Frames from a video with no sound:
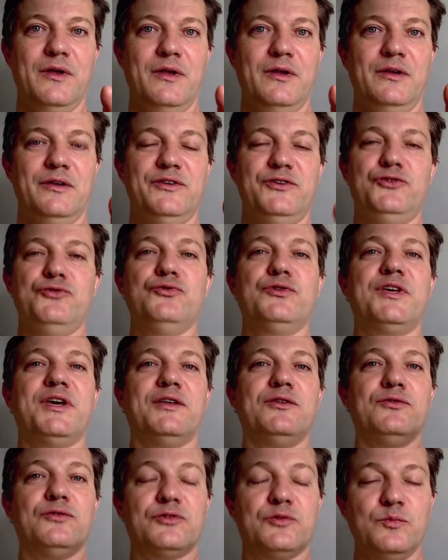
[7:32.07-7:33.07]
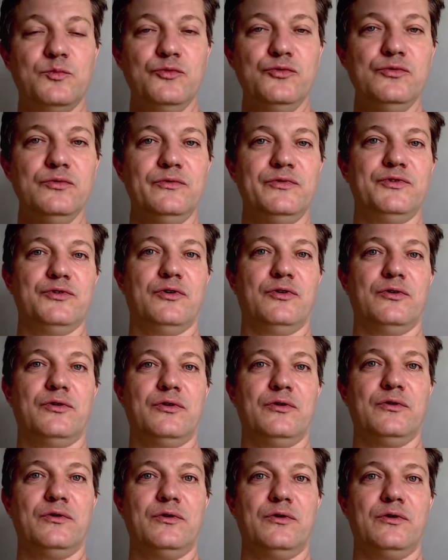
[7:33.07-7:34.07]
you cannot move
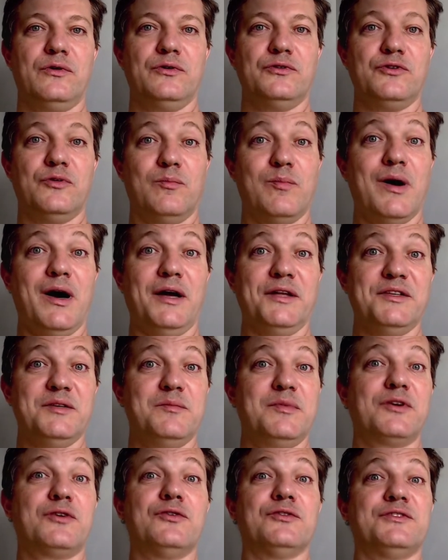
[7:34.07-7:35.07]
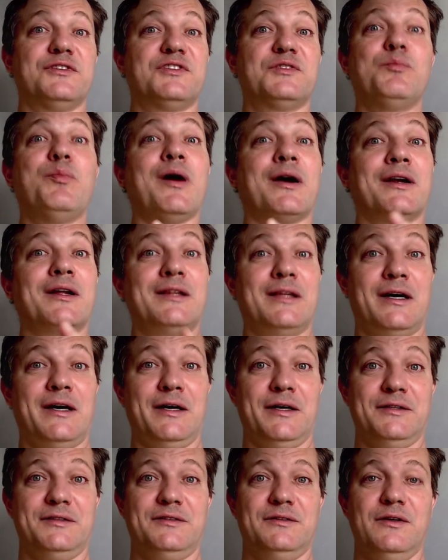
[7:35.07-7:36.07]
your your body because it's
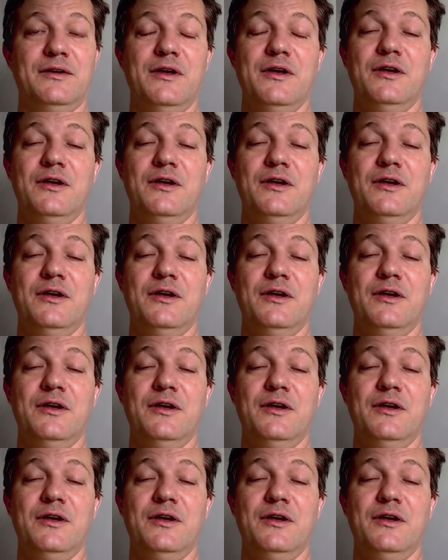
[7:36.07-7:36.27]
paralyzed